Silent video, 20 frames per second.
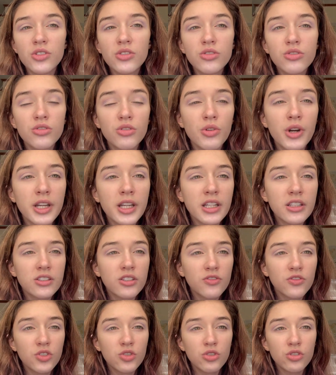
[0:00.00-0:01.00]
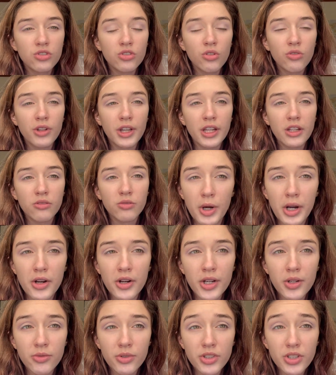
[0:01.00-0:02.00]
So I guess if you just don't like
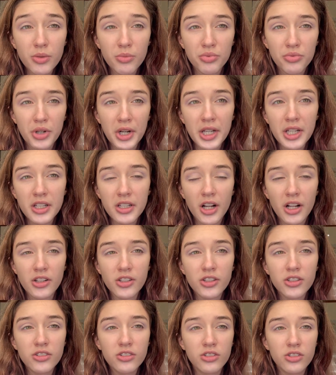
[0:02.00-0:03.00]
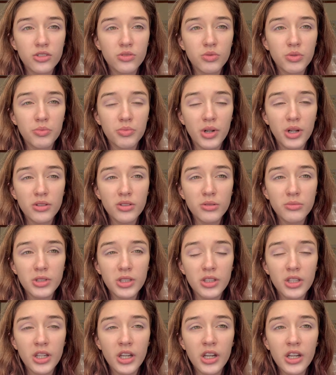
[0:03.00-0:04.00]
wearing really bright colors, this would probably
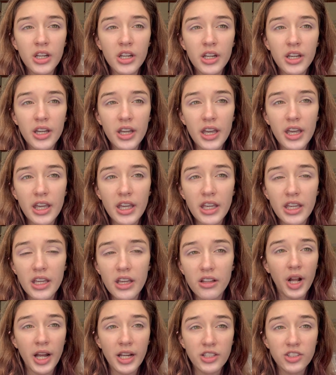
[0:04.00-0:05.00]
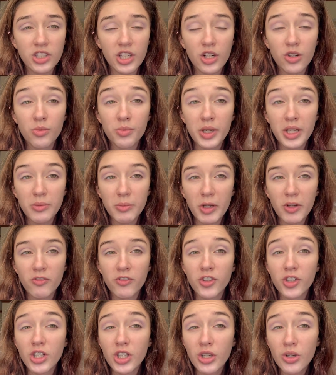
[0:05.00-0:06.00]
be a eyeshadow pigment for
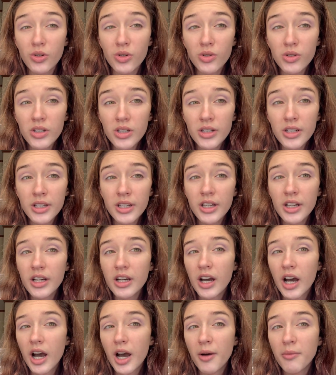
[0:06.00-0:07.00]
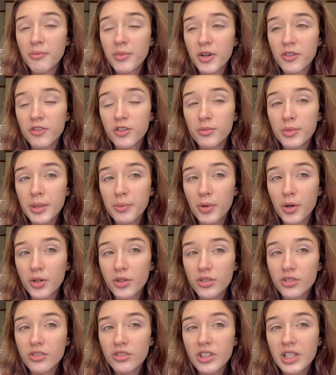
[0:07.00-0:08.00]
you. But for me
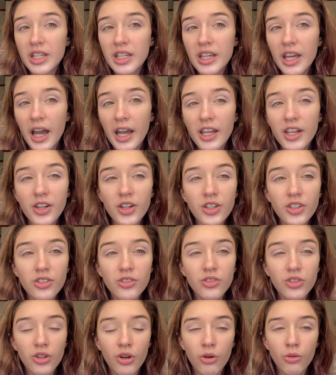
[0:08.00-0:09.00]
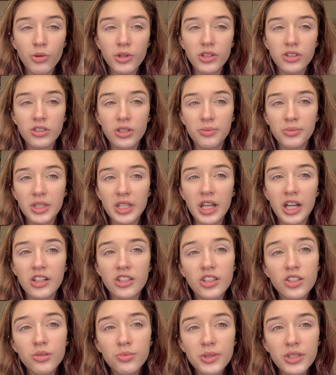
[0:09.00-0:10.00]
personally, I could go with something a
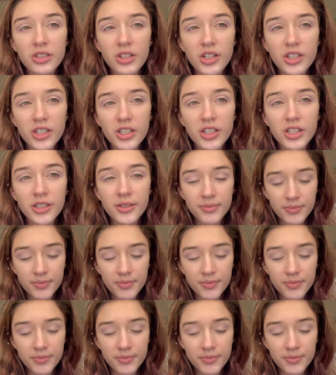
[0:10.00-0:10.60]
little bit darker.